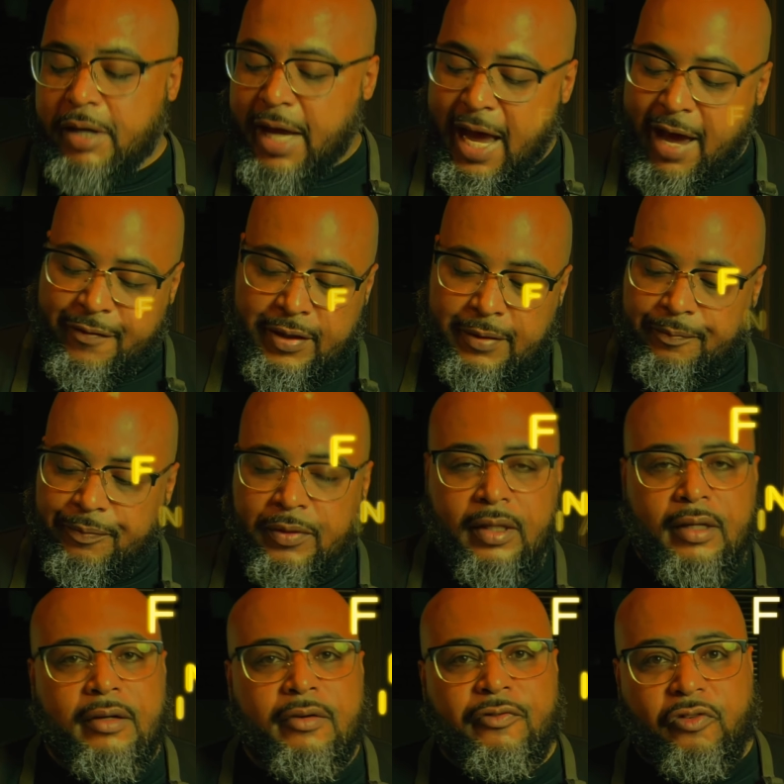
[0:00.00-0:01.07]
have it.
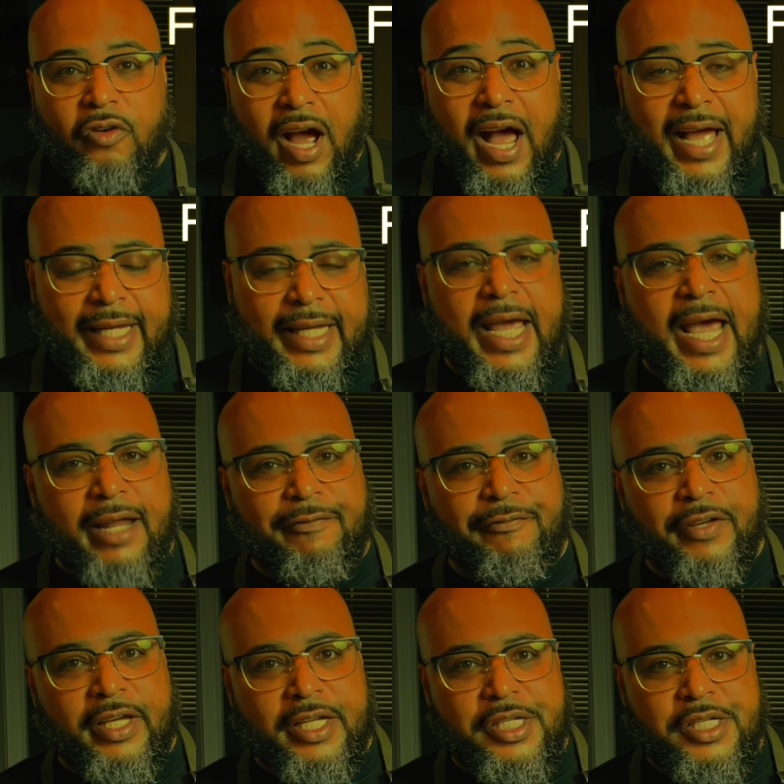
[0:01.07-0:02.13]
Fried
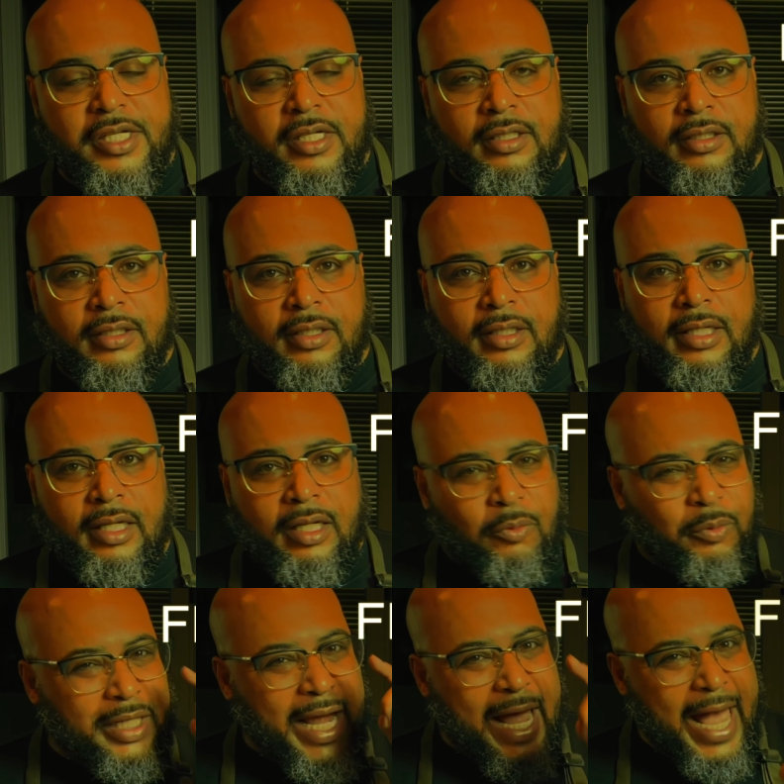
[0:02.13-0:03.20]
catfish
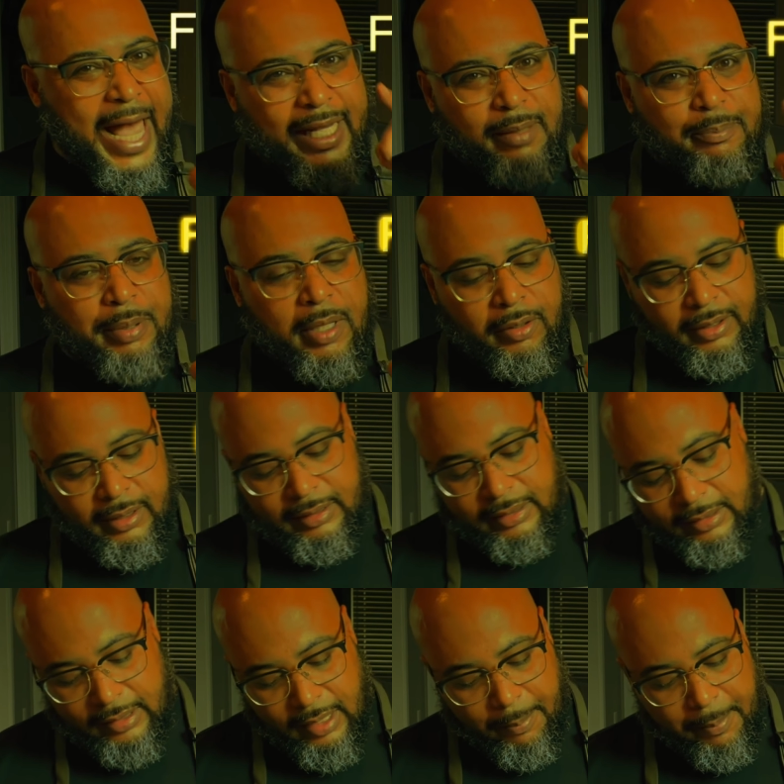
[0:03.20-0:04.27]
with an added
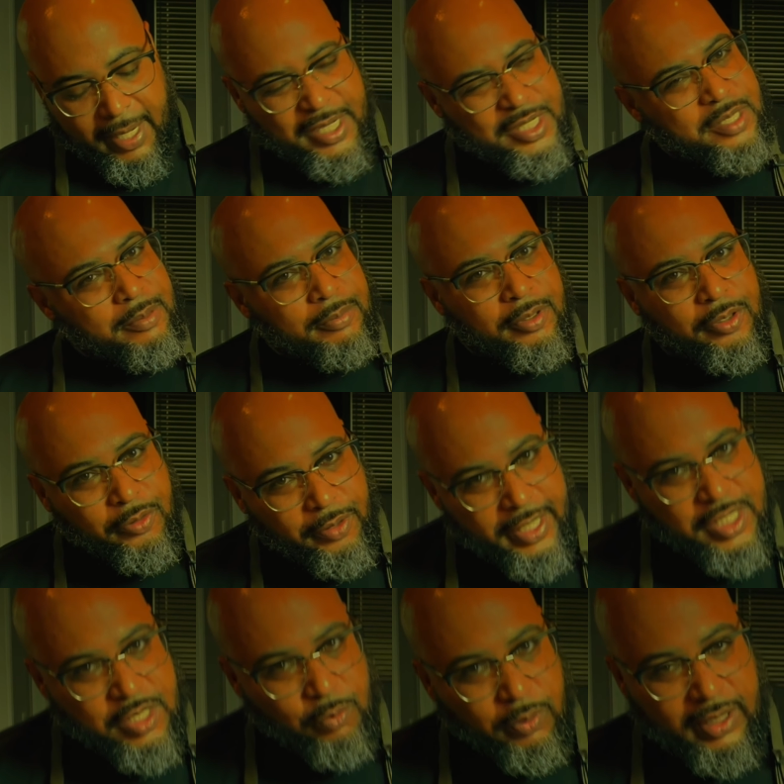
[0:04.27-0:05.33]
bonus. I made some
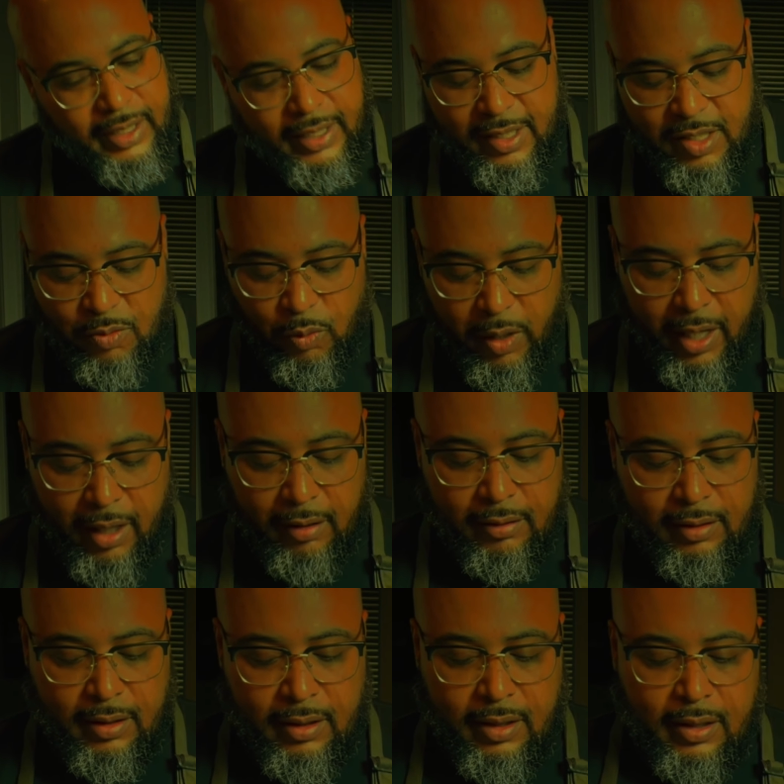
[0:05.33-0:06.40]
grits with it as
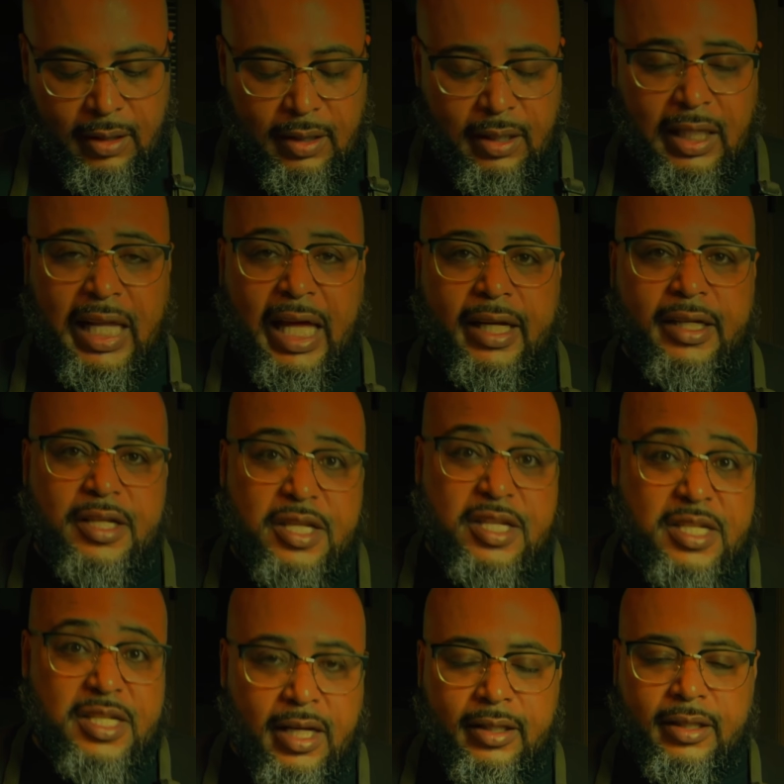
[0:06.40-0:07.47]
well. A lot of the
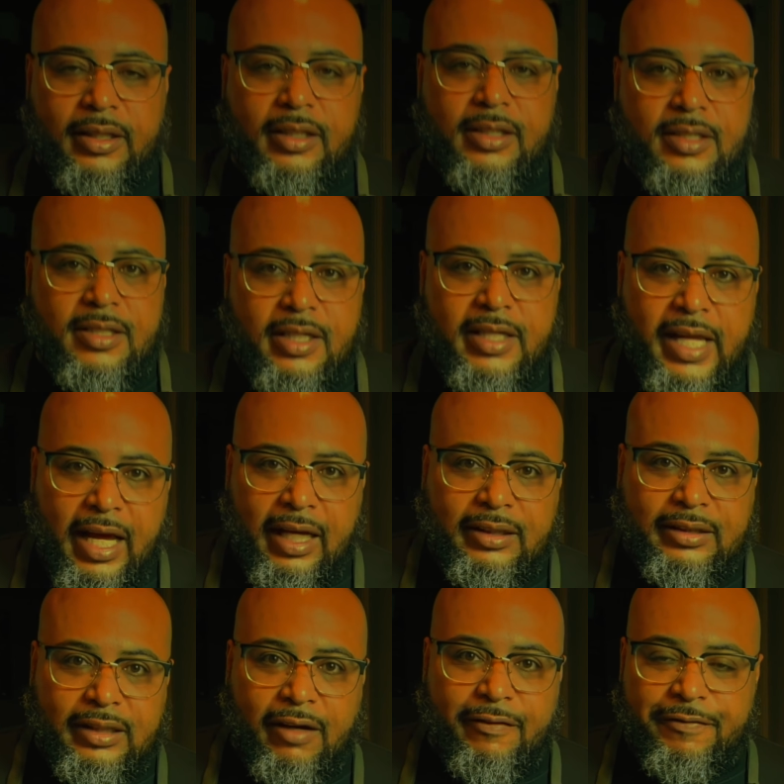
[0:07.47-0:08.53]
Southerners, the
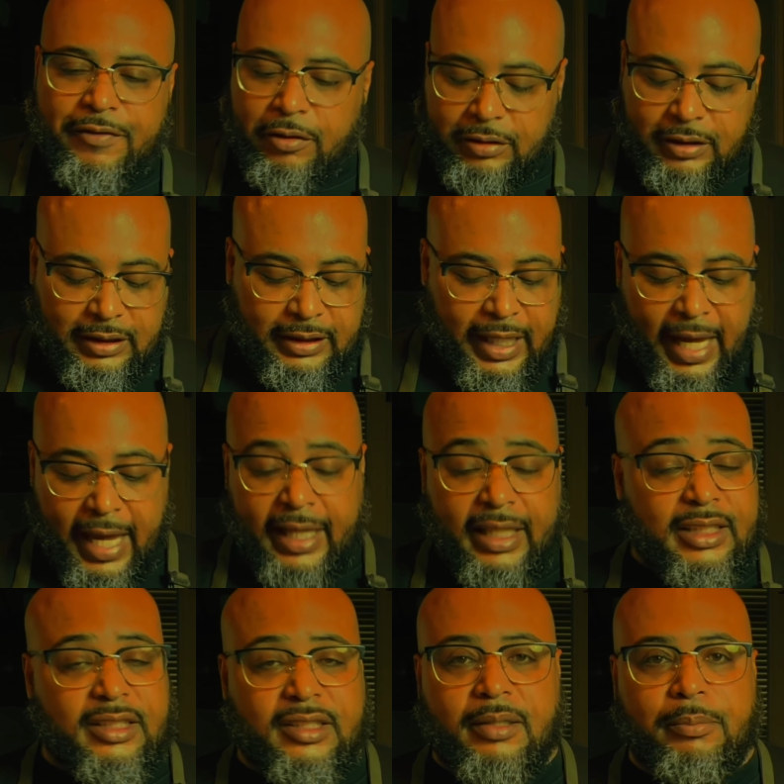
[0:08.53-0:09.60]
down south folks will say, hey,
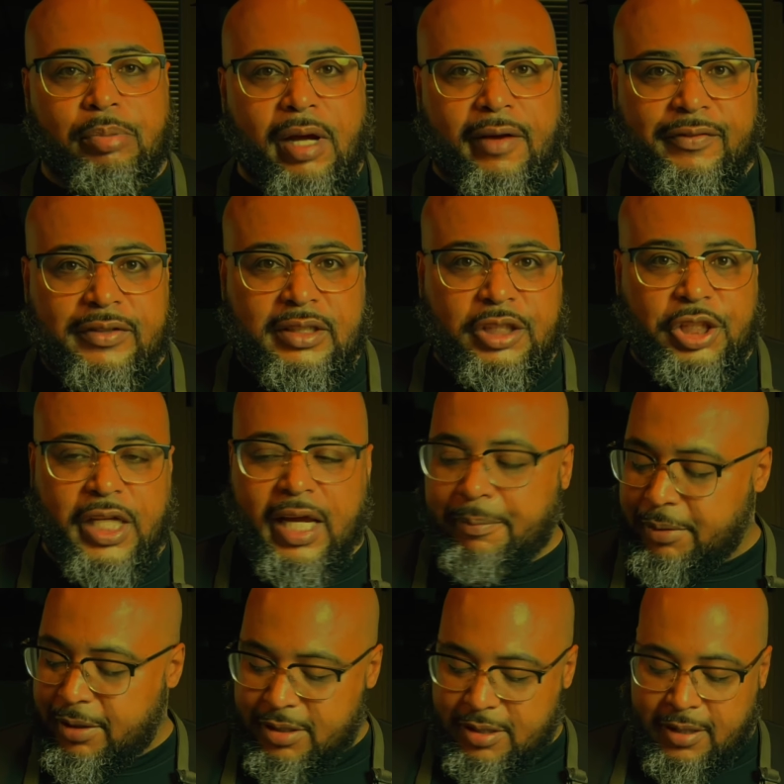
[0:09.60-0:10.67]
this is the breakfast of
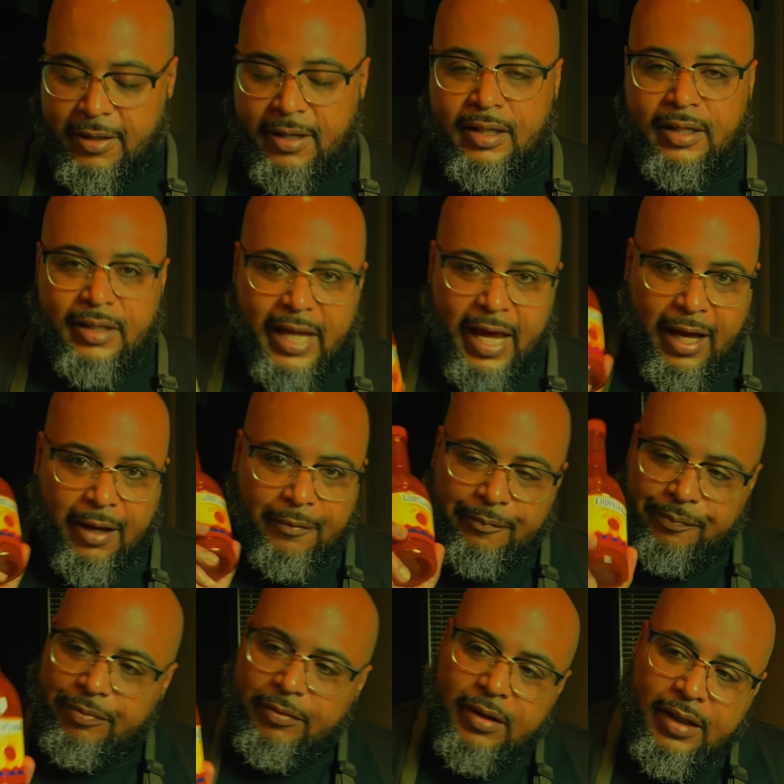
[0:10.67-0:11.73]
champions. Now,
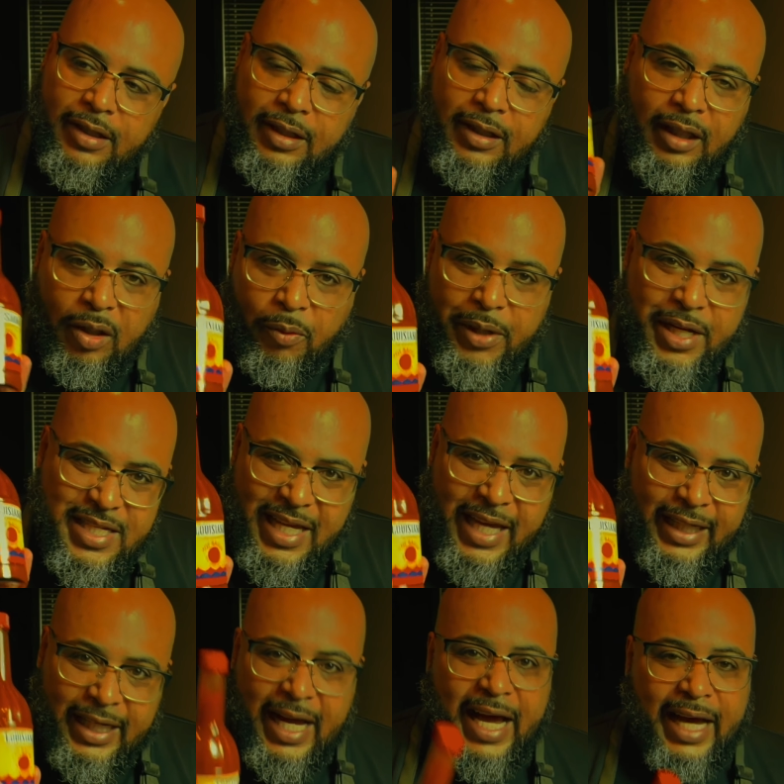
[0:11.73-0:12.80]

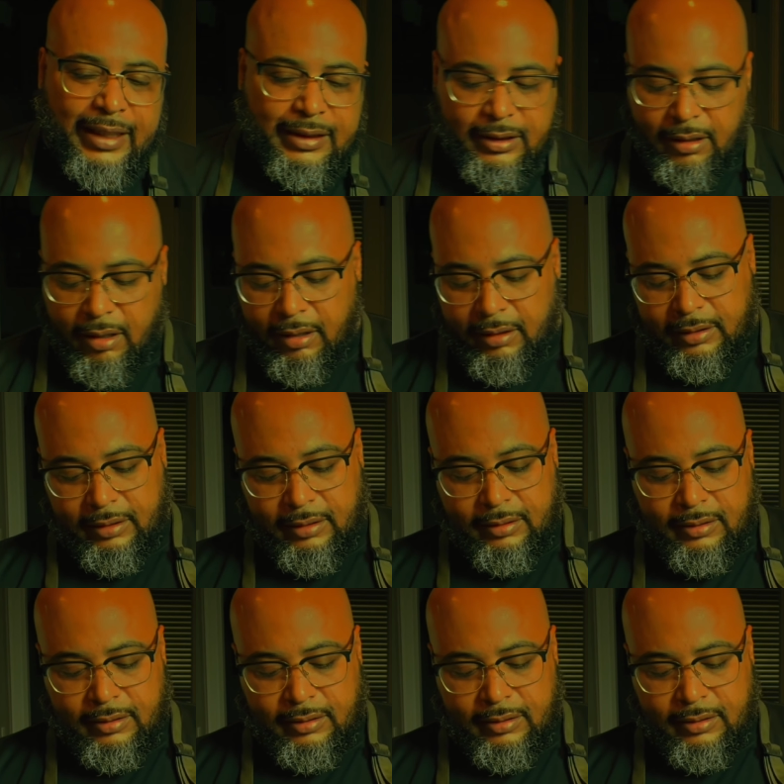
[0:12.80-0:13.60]
Louisiana hot sauce.